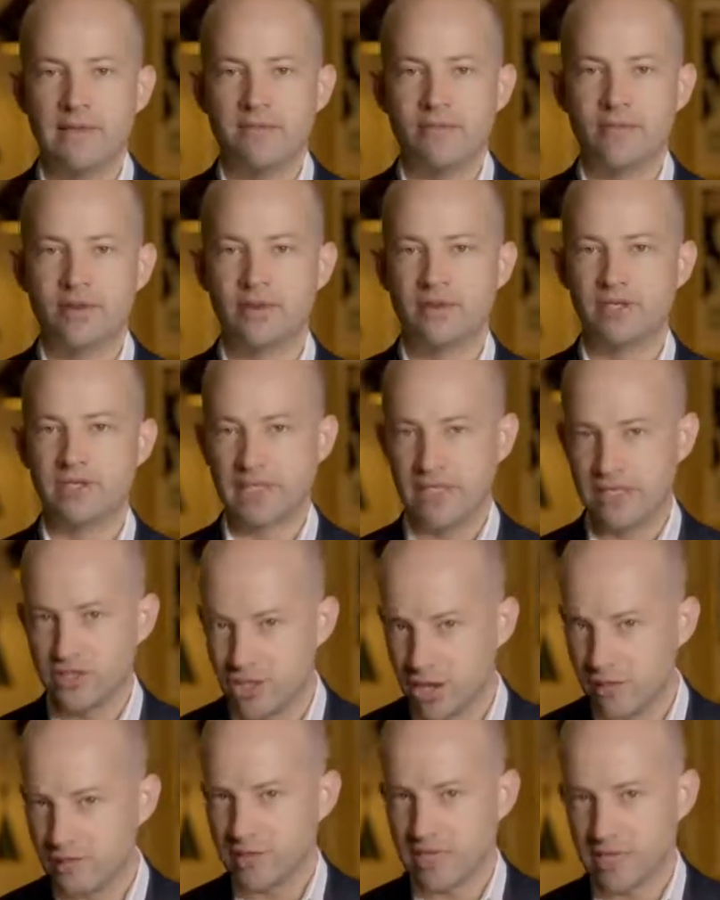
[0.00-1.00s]
Because in
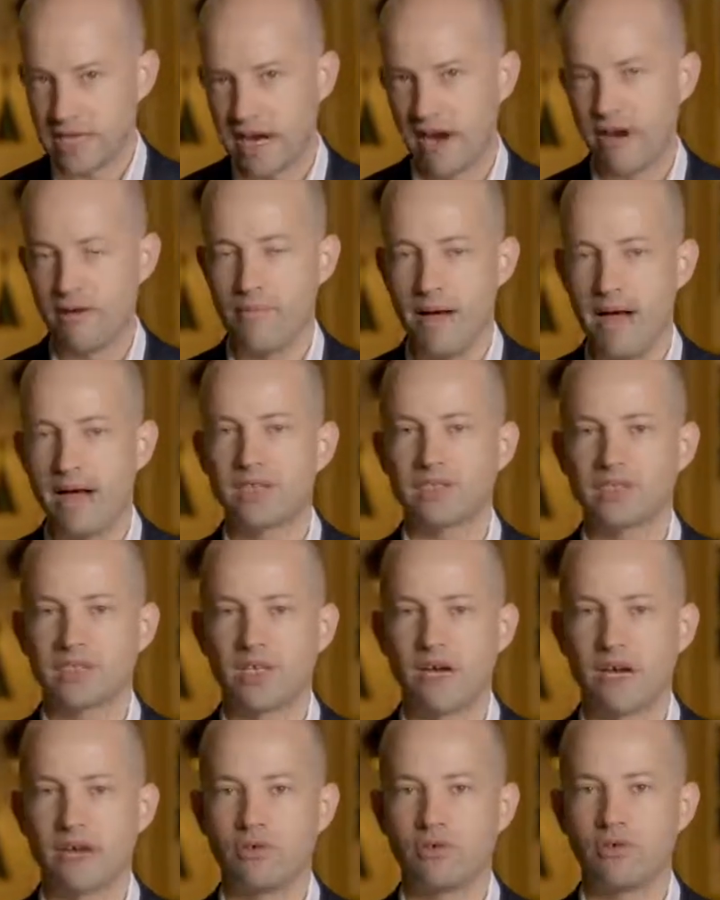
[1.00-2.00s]
terms of the current market
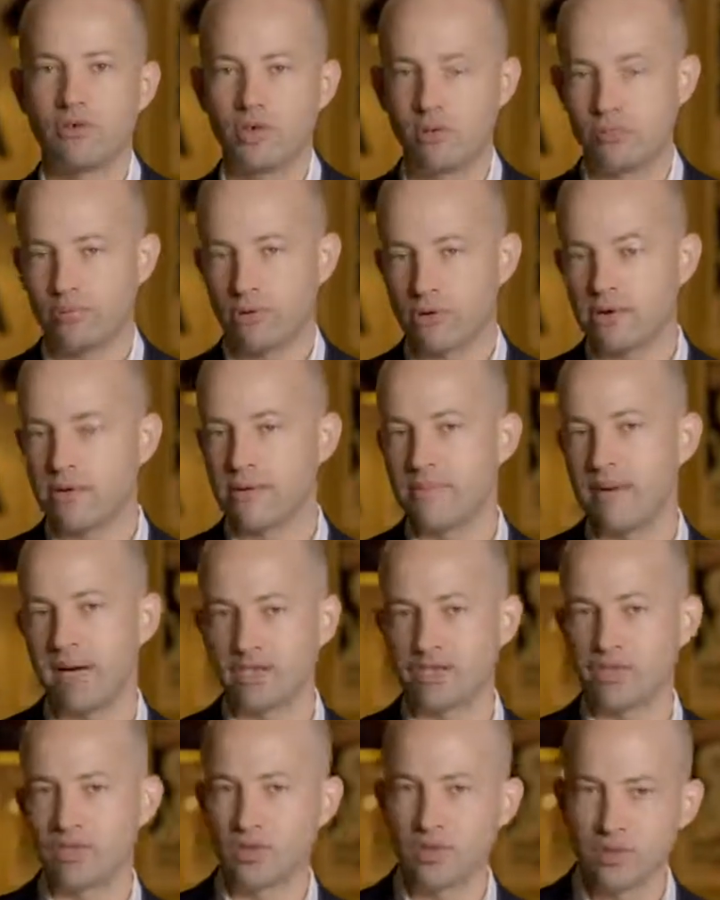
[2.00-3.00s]
cycle, you pretty
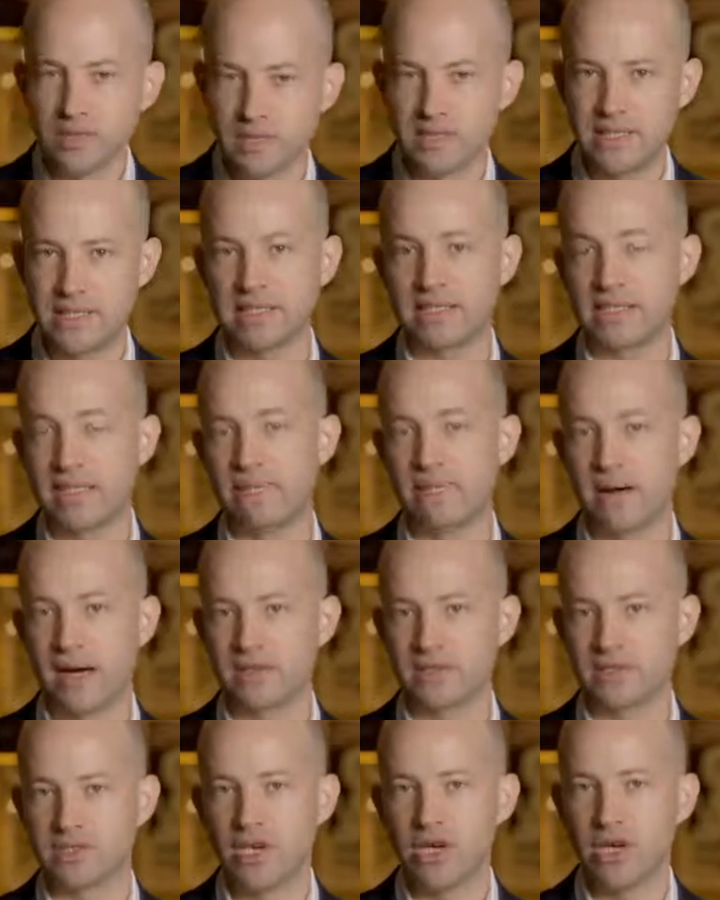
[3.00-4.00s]
much saw 60
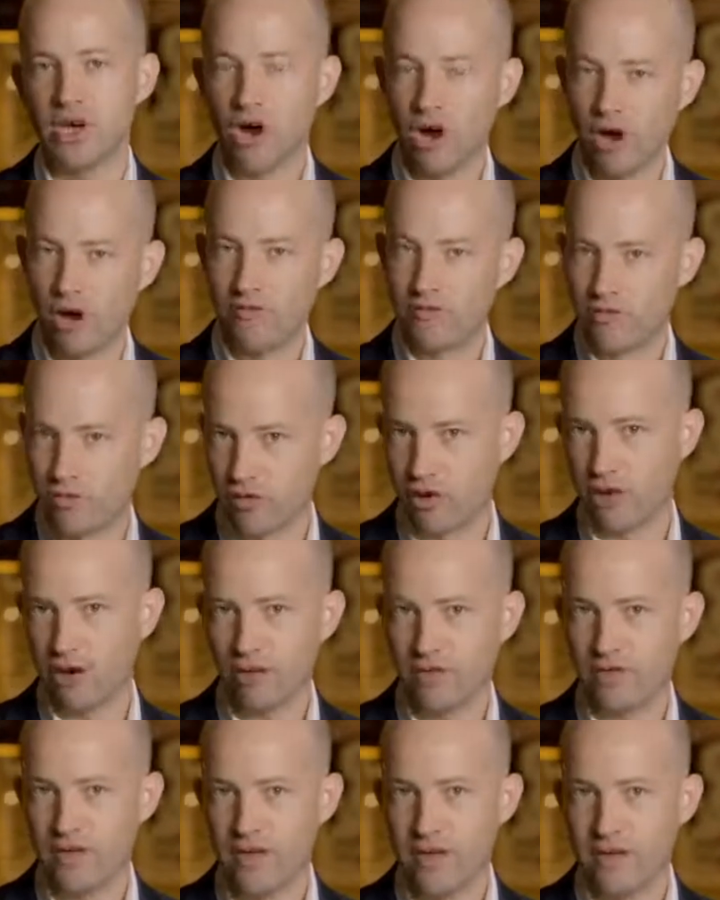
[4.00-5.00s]
months of
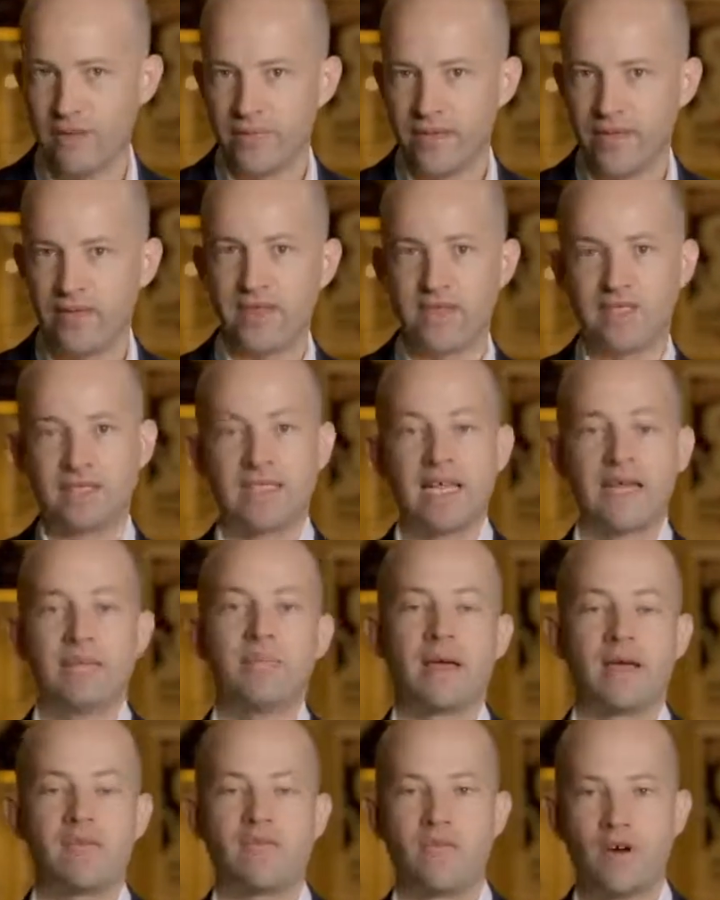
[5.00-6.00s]
growth that has then
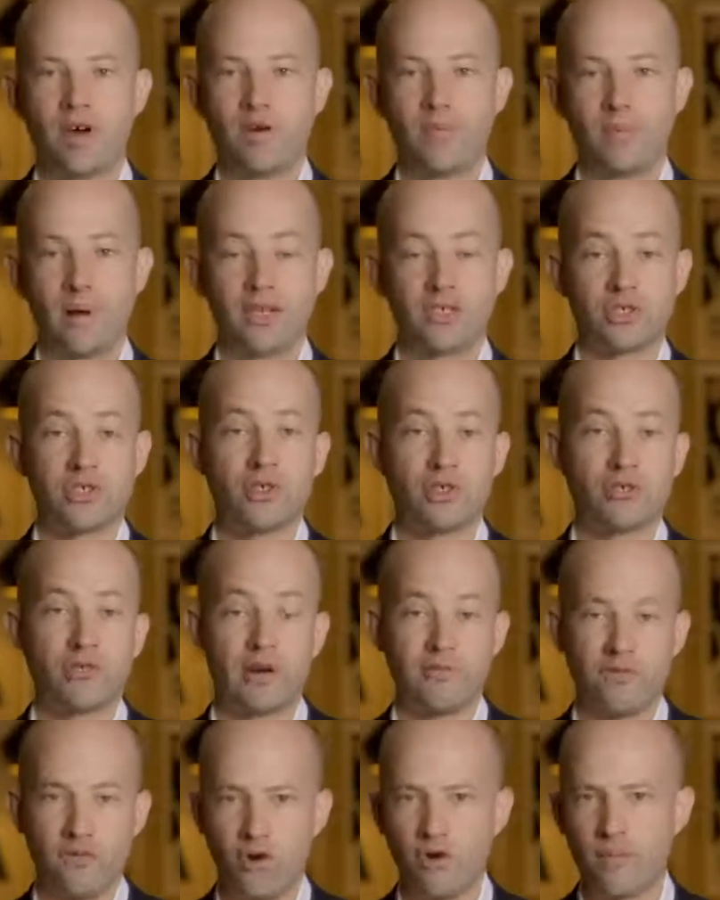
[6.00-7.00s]
been followed by 2,
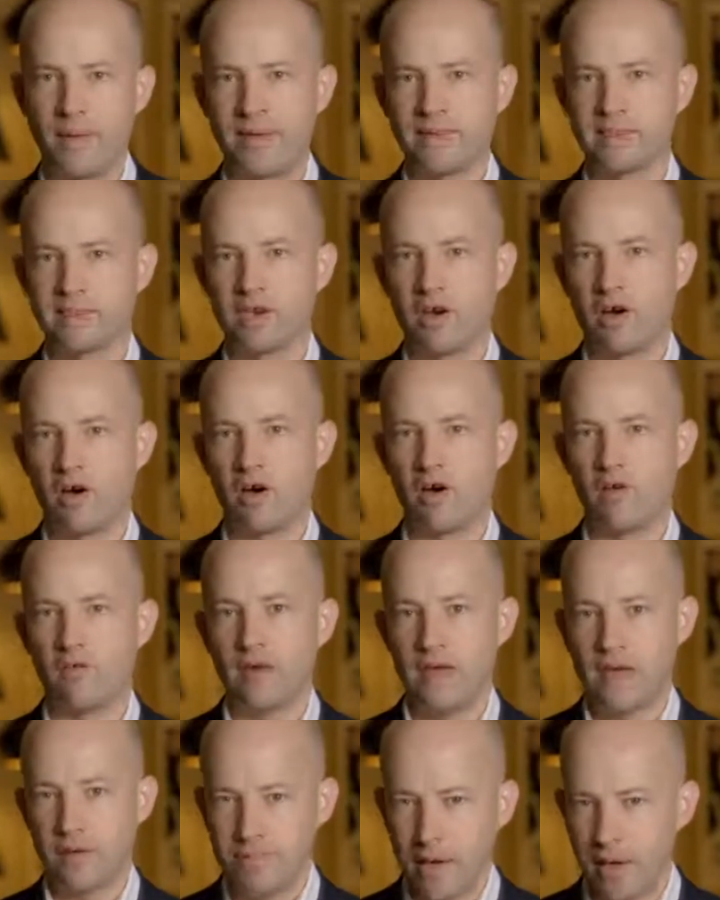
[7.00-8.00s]
3, 4 months of
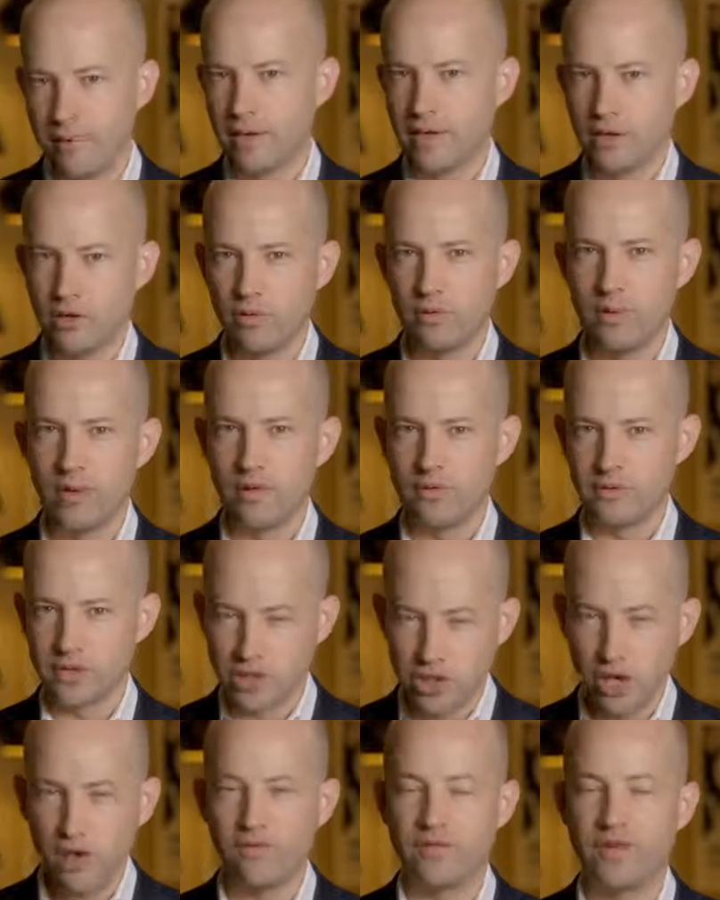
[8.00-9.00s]
maybe a little bit of
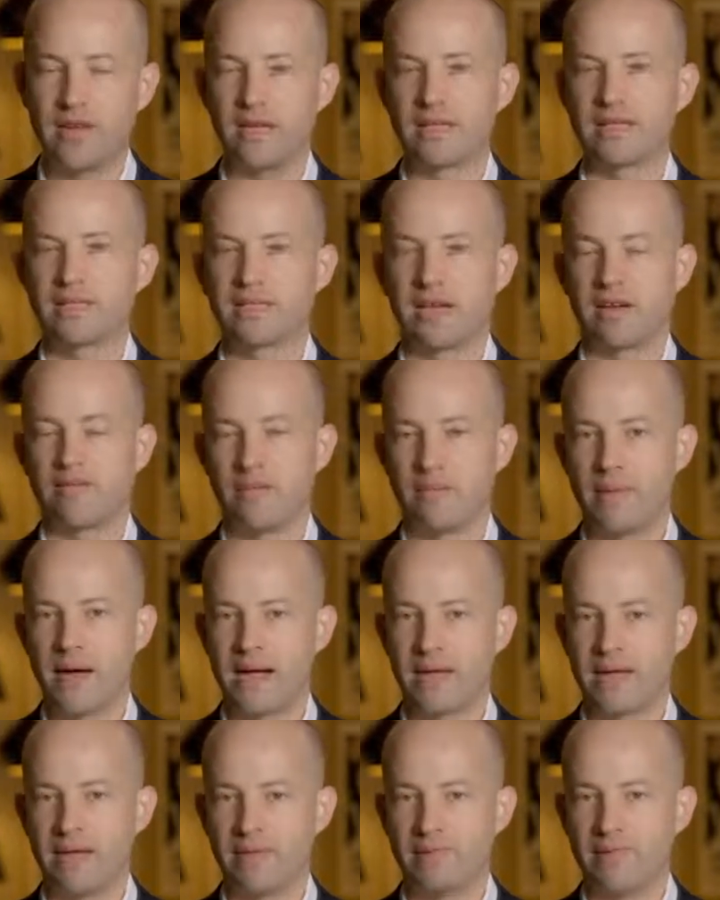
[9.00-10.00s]
softening inside of a
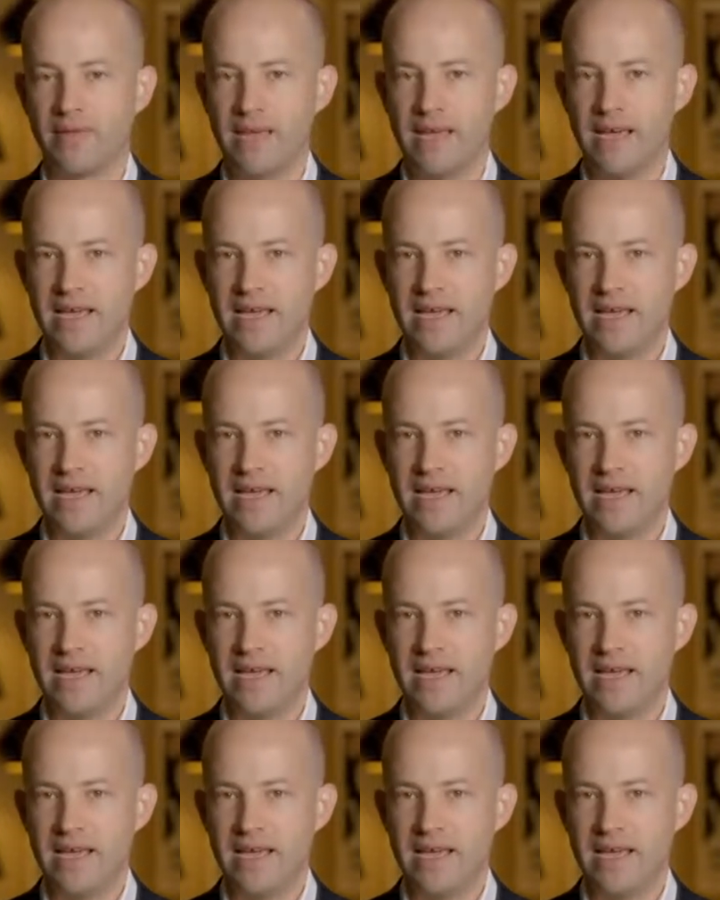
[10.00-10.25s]
market.